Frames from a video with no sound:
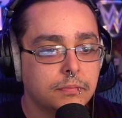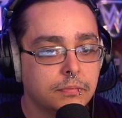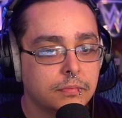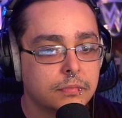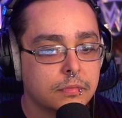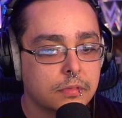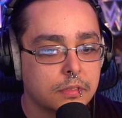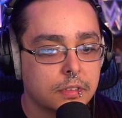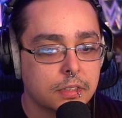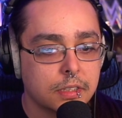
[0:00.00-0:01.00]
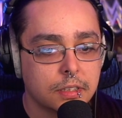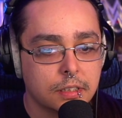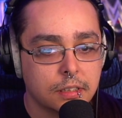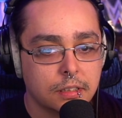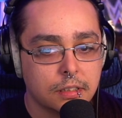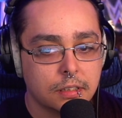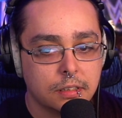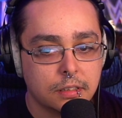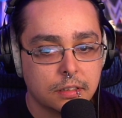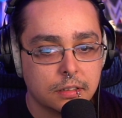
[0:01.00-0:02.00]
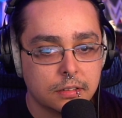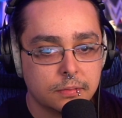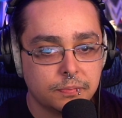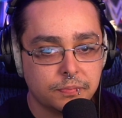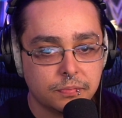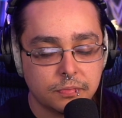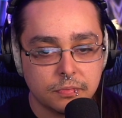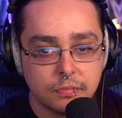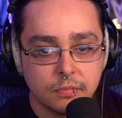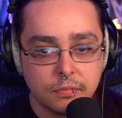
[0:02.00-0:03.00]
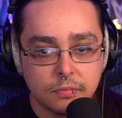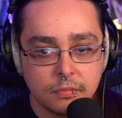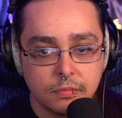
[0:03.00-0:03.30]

Nothing is said.